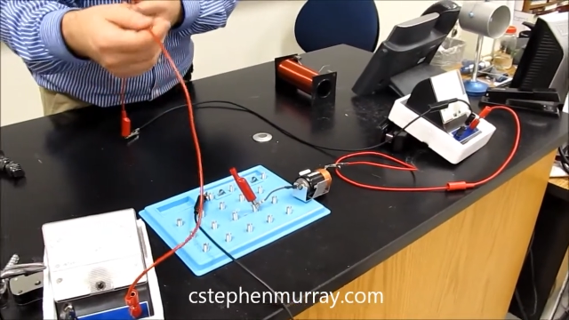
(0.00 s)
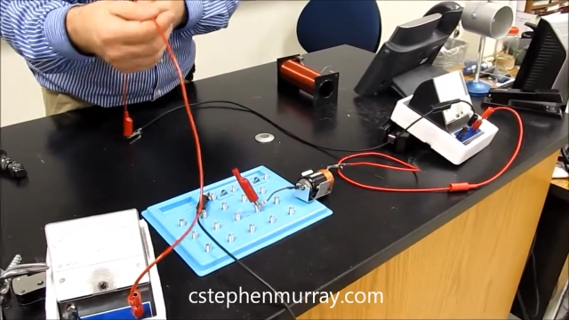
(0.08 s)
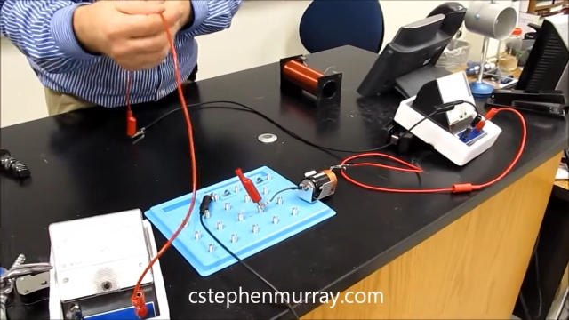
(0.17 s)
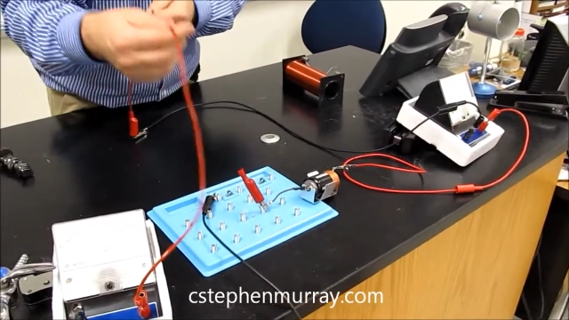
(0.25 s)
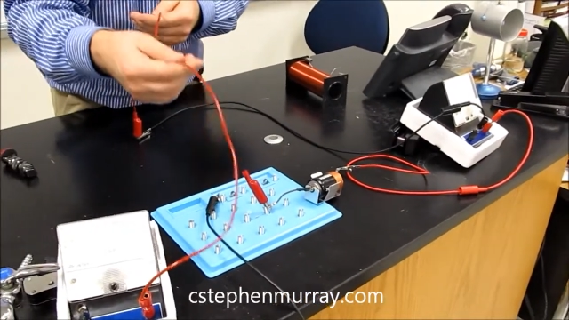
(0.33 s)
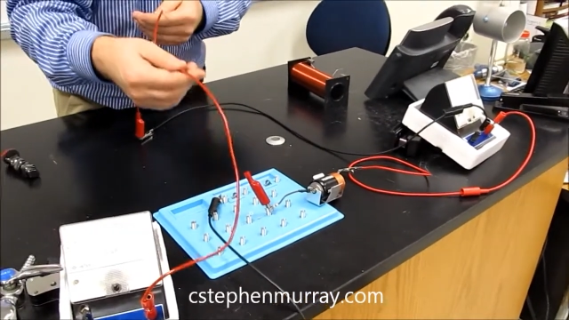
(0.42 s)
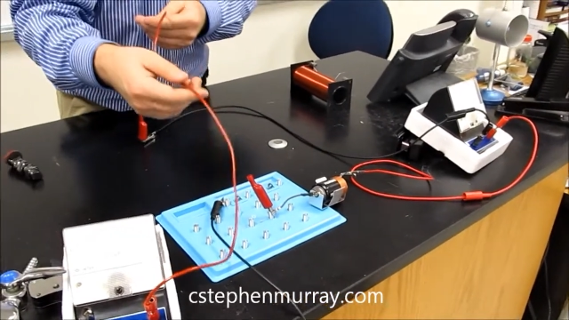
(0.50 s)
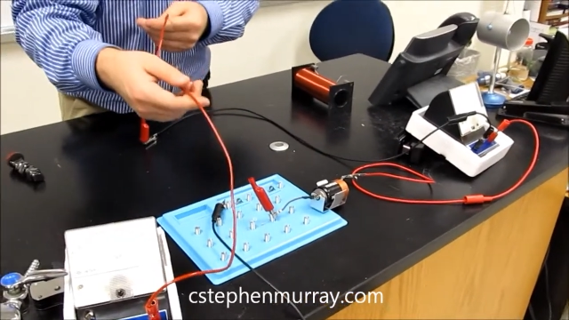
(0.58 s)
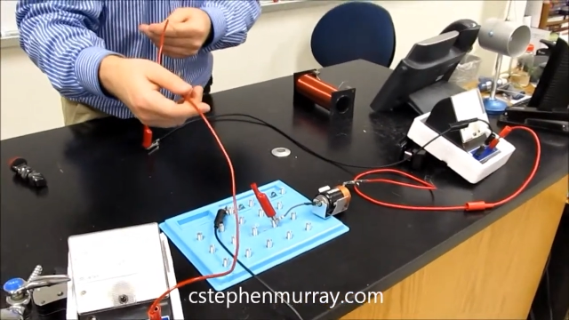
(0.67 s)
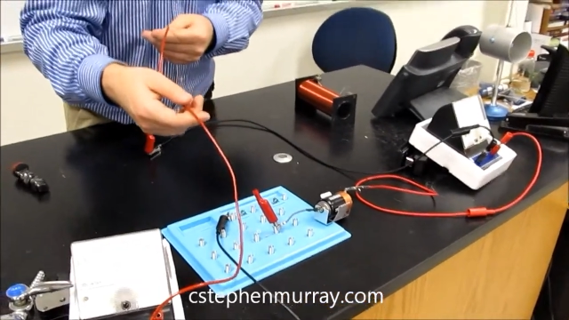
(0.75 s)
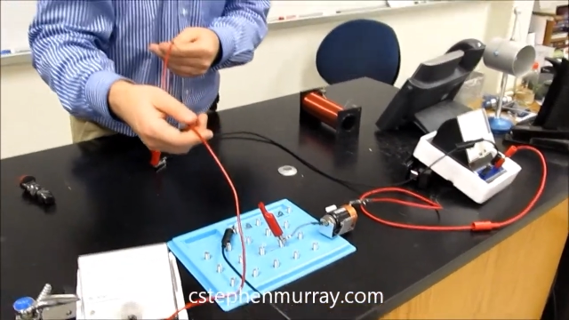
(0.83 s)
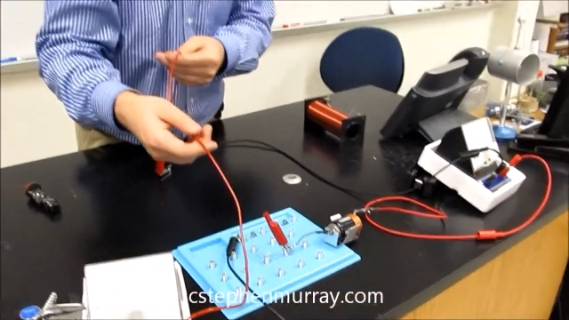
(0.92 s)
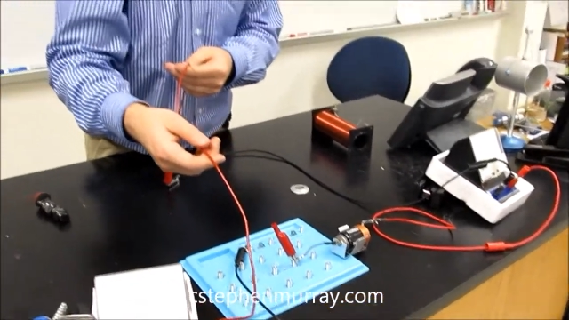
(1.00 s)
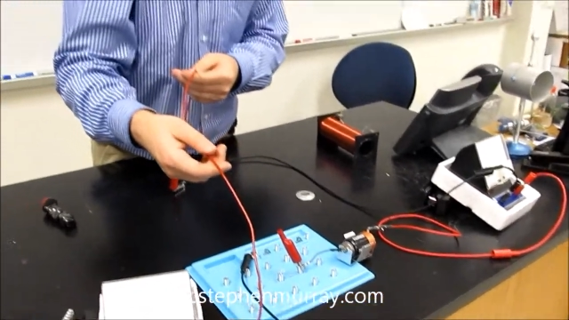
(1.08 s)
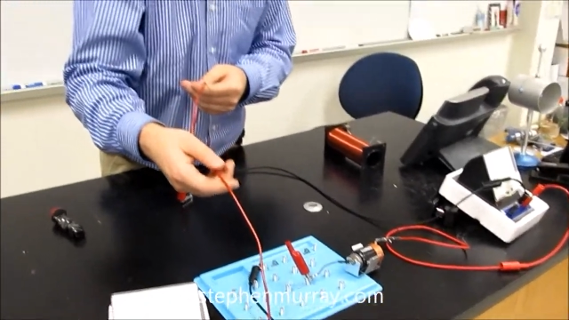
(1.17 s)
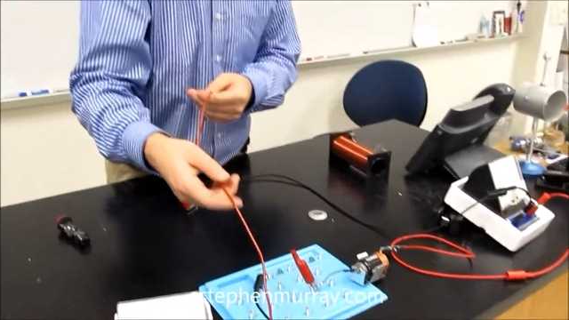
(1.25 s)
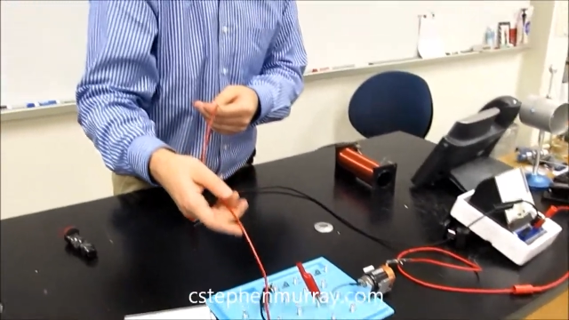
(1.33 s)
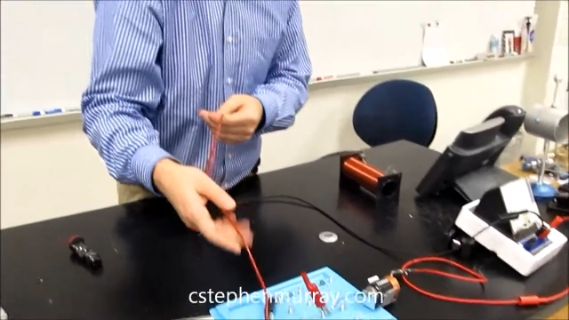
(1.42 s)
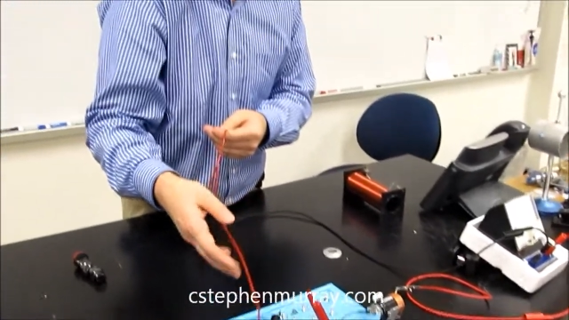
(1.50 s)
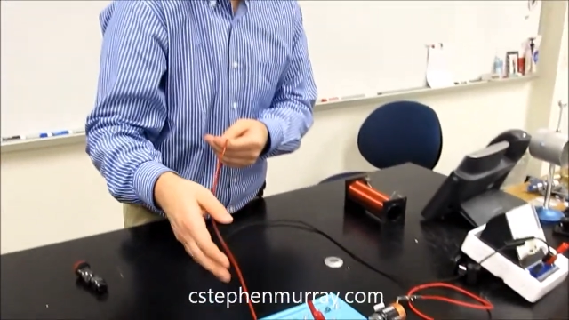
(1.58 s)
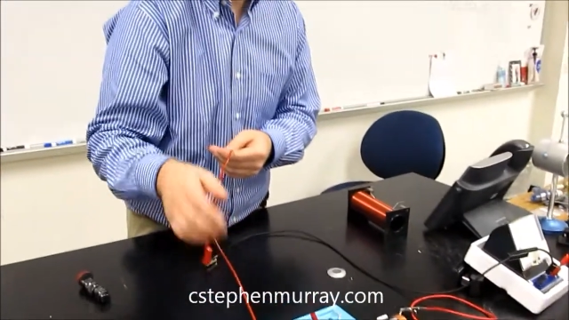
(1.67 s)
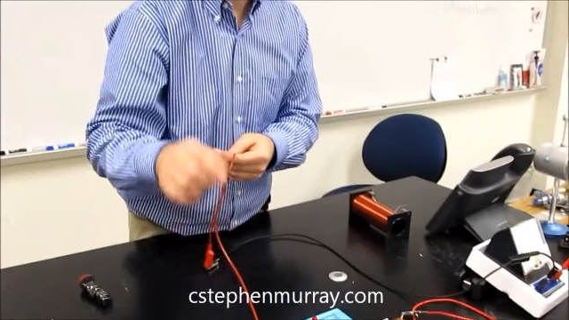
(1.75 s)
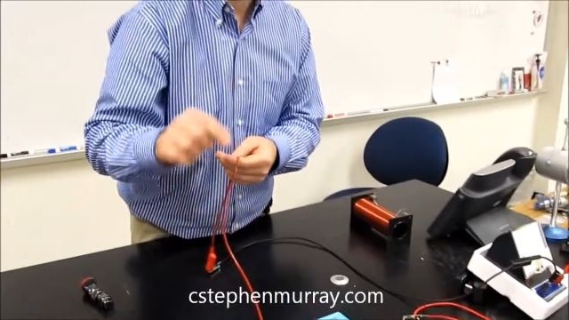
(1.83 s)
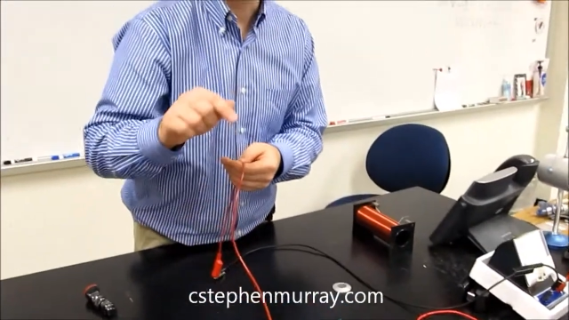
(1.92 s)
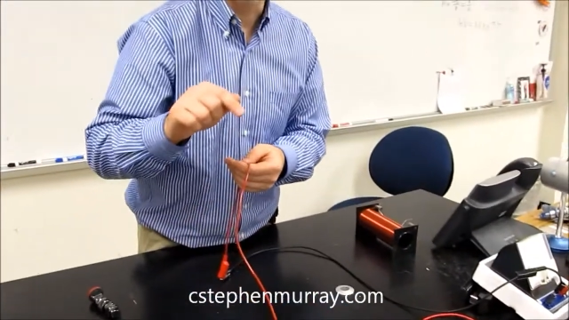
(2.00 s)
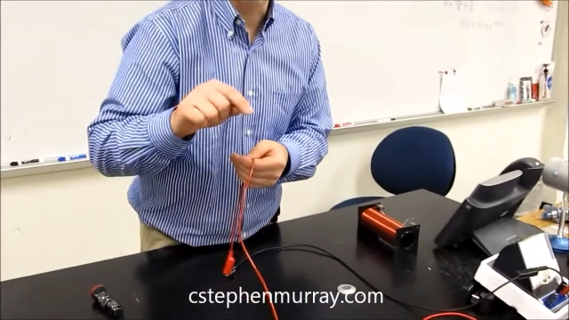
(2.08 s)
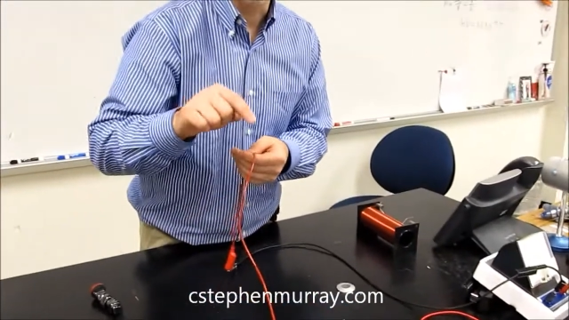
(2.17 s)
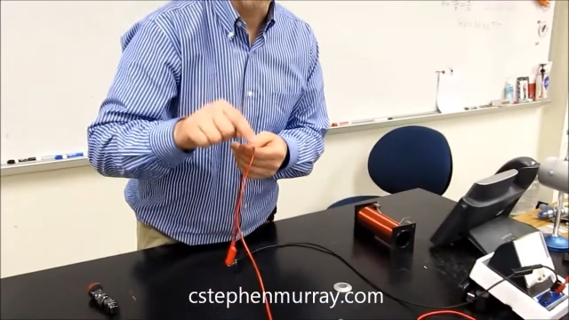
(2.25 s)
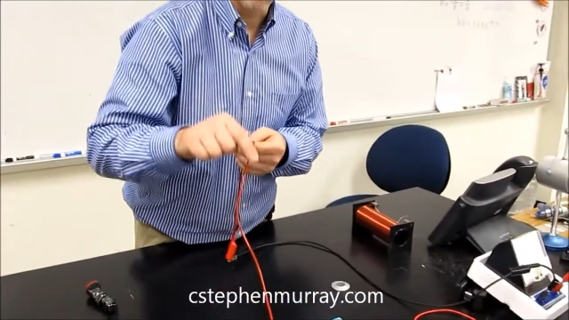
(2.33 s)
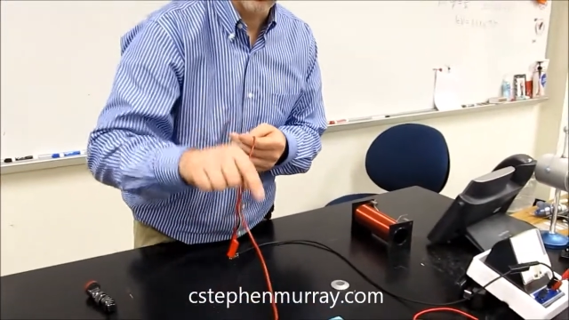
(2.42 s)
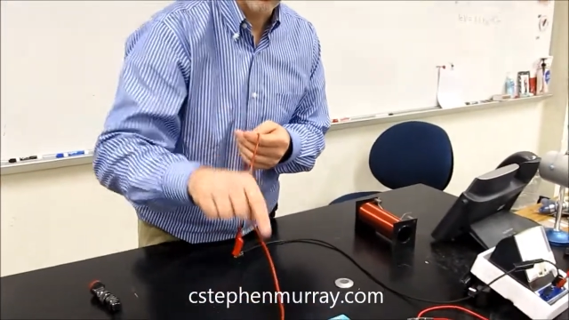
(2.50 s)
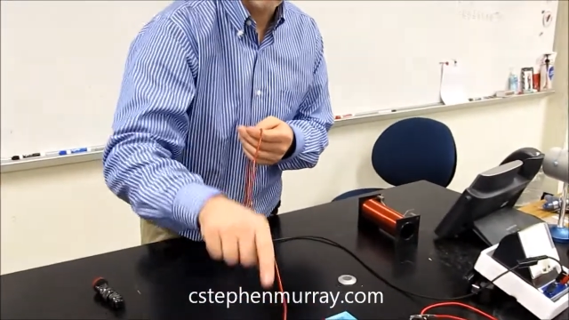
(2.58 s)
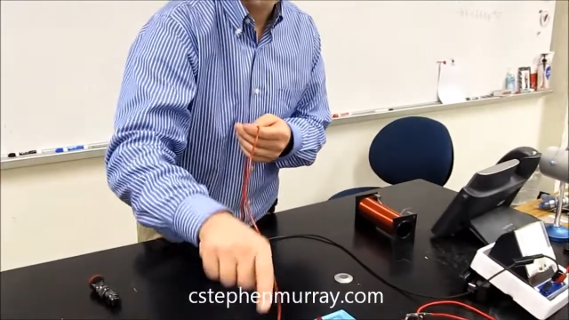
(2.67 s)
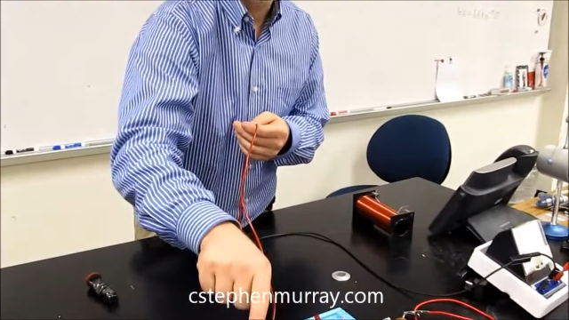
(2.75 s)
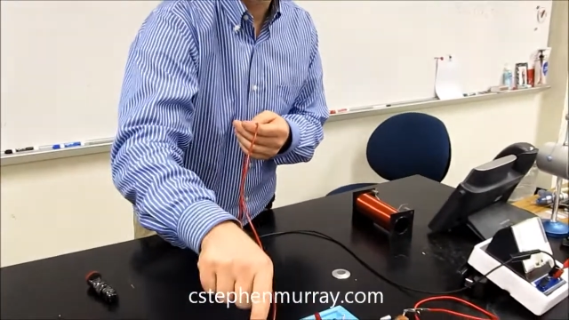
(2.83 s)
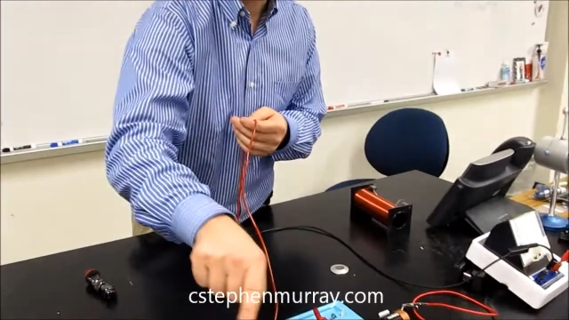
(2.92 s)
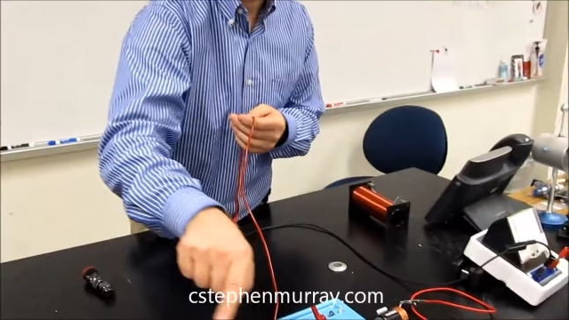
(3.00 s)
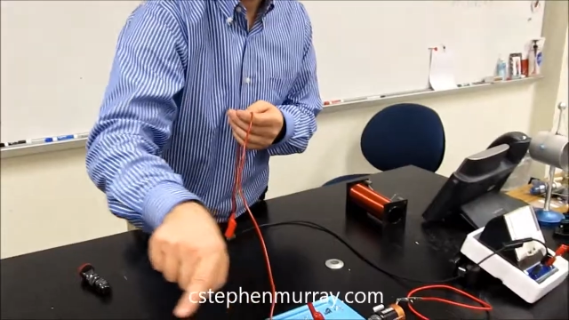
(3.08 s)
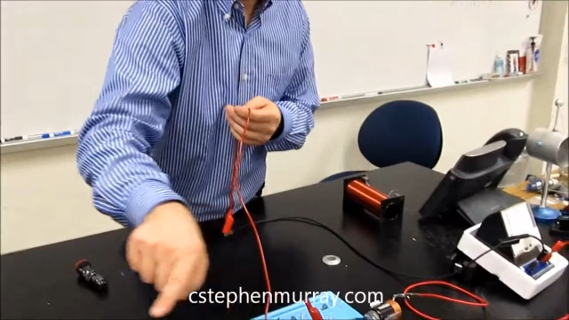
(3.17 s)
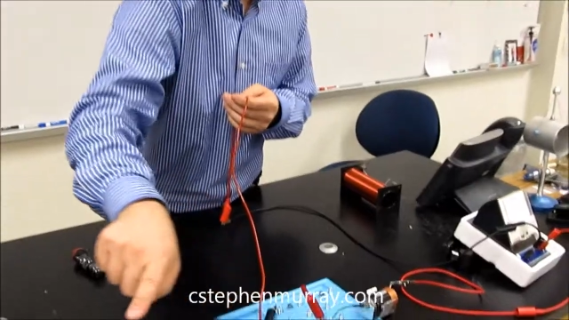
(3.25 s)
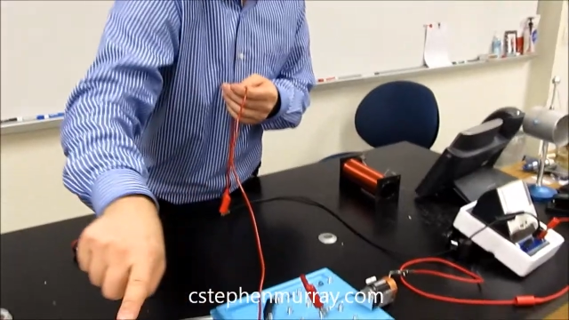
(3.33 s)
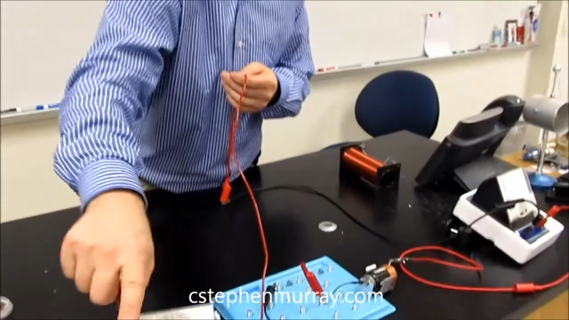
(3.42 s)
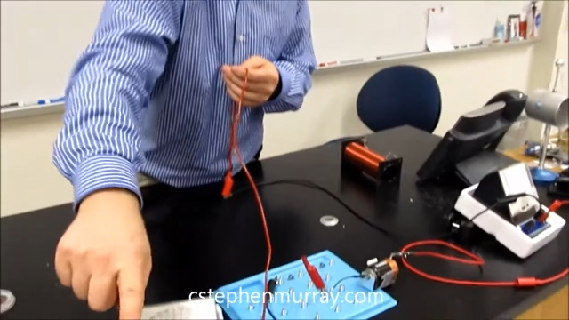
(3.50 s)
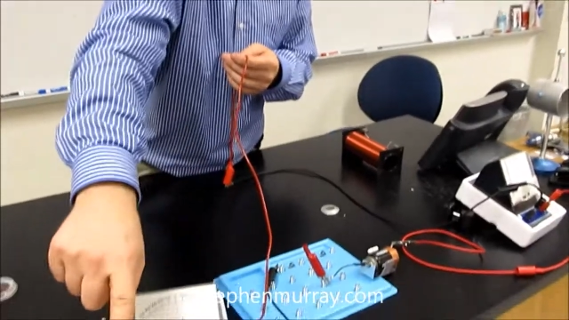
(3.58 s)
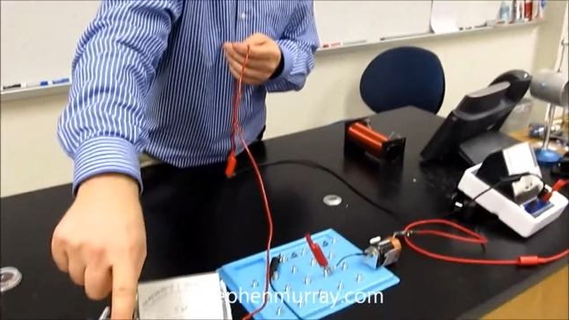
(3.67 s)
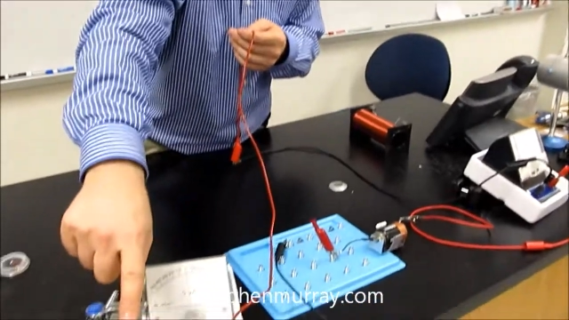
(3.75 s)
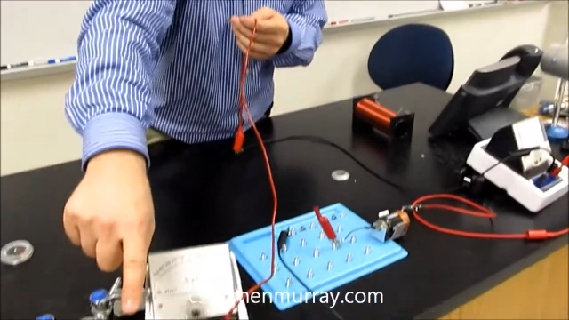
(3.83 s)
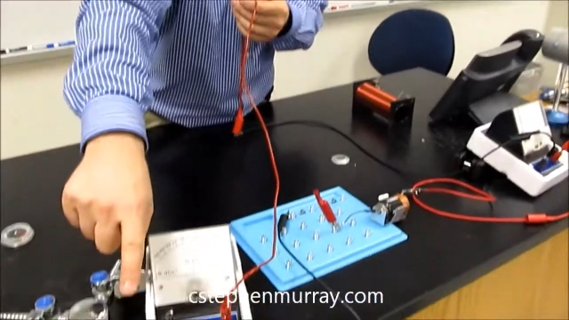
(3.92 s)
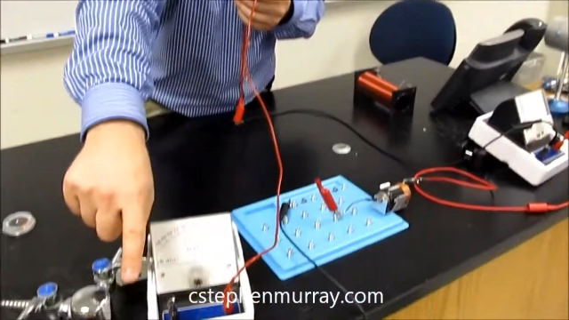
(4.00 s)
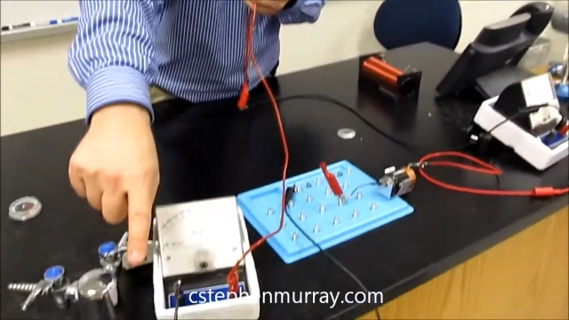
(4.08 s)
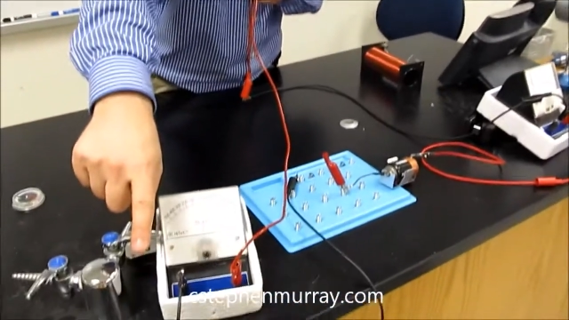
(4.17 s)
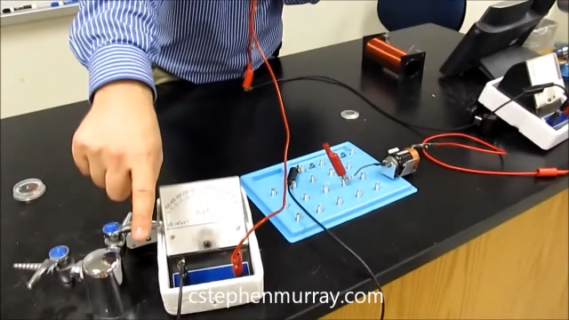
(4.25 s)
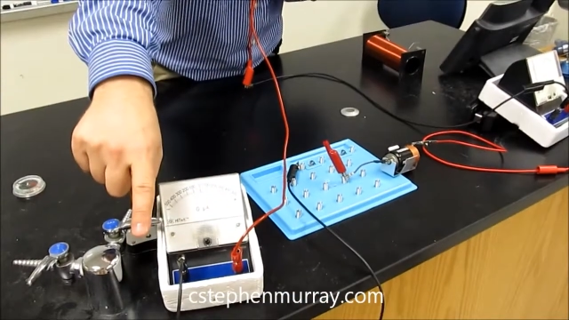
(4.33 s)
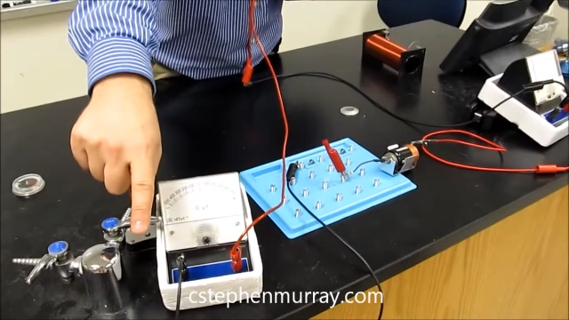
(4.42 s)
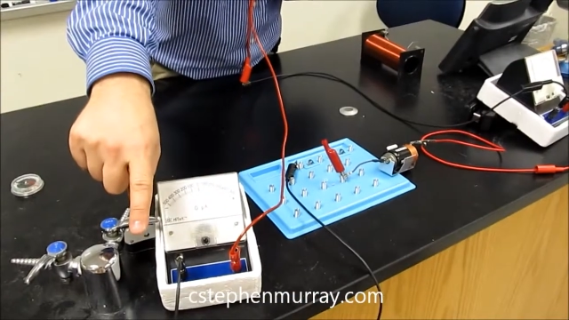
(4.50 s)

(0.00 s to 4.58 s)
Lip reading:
No face is visible, so there are no lips to read.